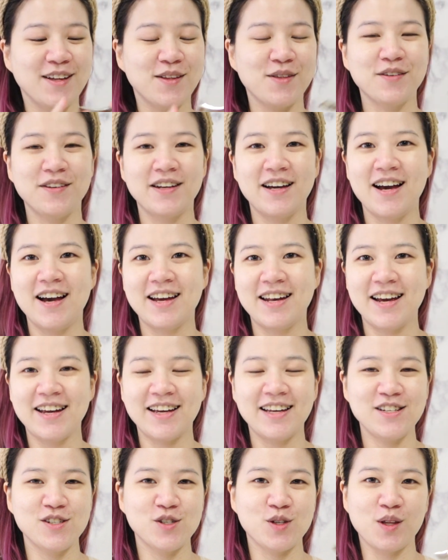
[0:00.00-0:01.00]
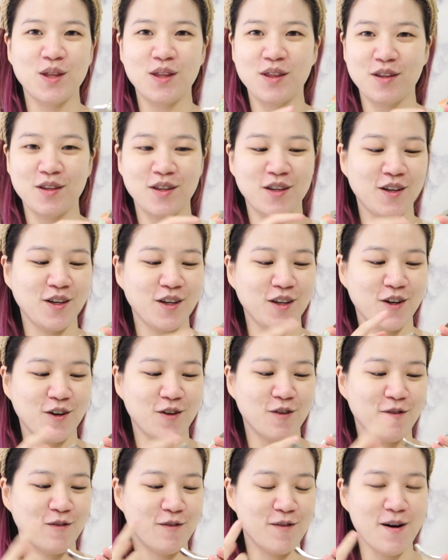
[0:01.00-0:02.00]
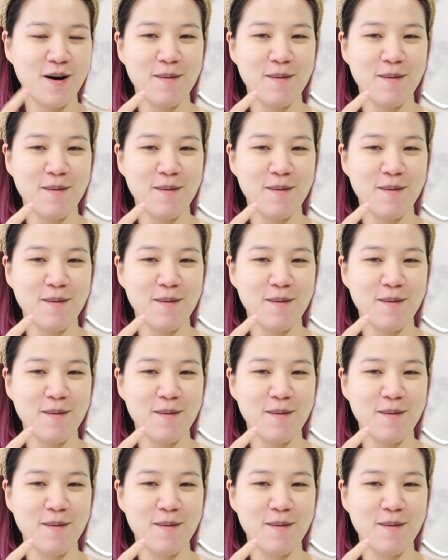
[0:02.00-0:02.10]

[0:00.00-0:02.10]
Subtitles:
so that I can just, you know,